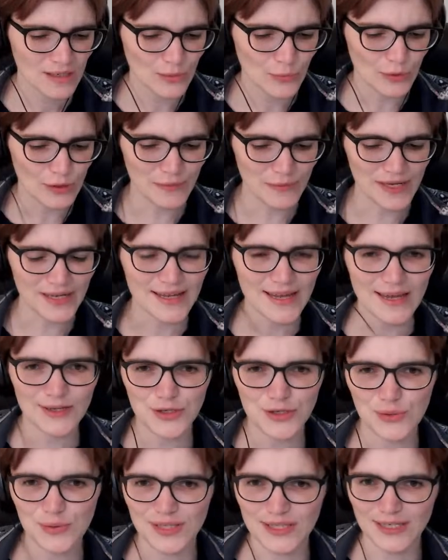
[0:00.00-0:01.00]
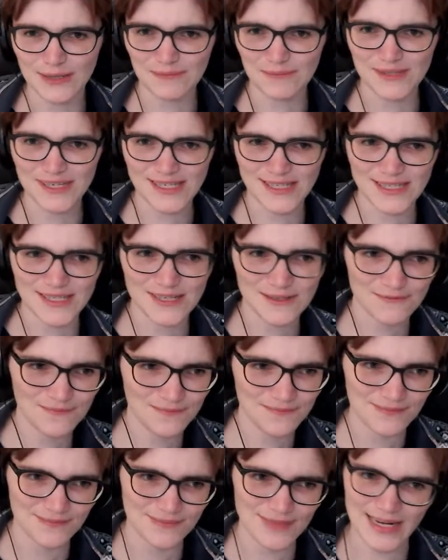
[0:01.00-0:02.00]
we might get a Euclid update.
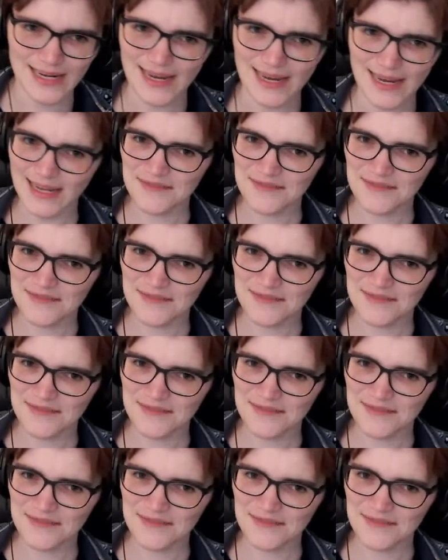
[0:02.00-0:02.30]
I can't